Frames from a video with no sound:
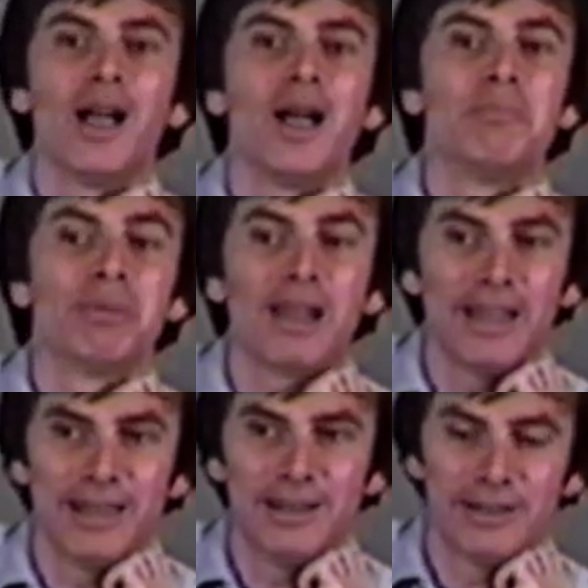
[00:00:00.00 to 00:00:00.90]
I
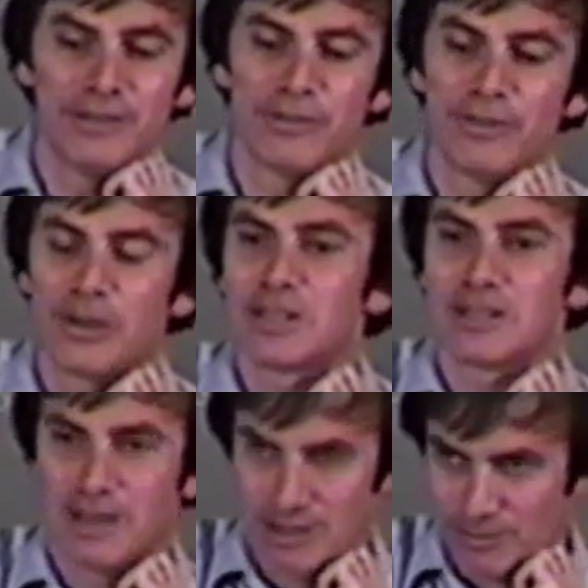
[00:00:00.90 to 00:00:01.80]
played, first,
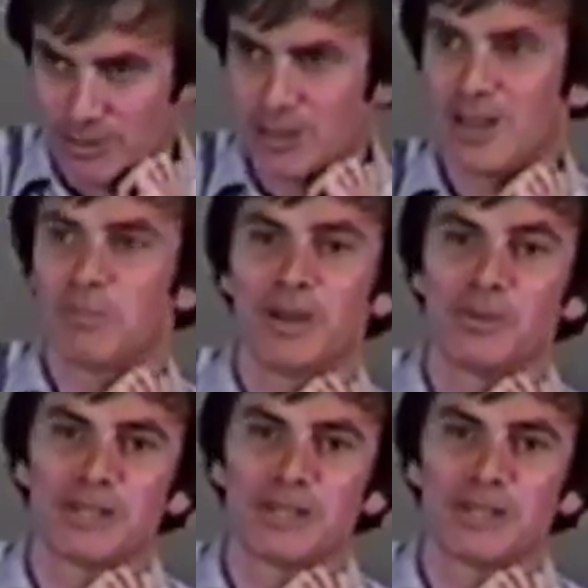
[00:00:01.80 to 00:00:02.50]
you know, first guy I played was